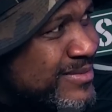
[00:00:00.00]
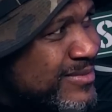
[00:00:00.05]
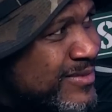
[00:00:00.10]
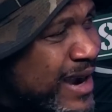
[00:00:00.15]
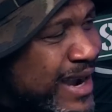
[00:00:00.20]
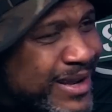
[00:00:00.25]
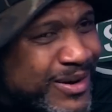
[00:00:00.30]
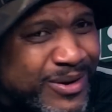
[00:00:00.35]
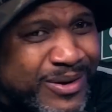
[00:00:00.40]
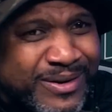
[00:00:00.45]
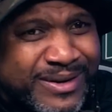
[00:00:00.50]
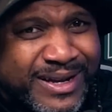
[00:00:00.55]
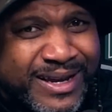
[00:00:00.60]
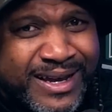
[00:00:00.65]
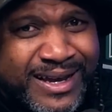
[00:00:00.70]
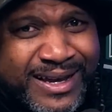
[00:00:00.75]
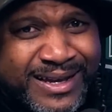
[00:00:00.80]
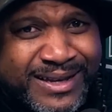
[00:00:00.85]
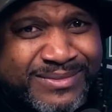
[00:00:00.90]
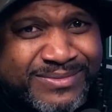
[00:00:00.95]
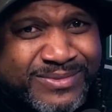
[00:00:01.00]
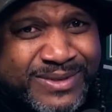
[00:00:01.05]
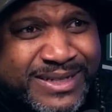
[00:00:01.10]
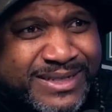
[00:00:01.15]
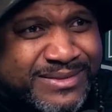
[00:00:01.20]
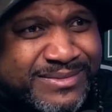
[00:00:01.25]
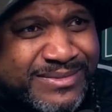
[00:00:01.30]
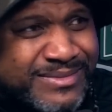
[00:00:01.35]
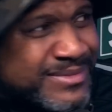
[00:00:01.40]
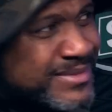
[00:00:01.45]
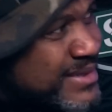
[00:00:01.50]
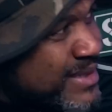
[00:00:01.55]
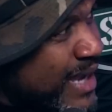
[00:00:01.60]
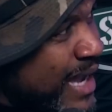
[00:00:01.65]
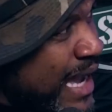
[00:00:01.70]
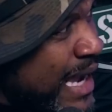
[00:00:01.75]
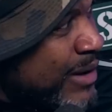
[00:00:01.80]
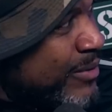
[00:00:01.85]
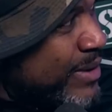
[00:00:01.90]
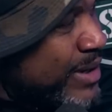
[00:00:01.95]
Right on,
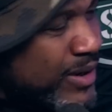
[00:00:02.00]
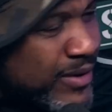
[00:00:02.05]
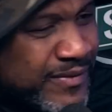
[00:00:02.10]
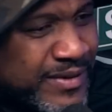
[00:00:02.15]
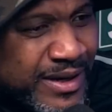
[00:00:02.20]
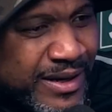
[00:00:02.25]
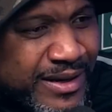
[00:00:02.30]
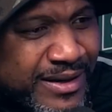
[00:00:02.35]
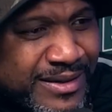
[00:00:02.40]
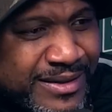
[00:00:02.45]
the highway over there.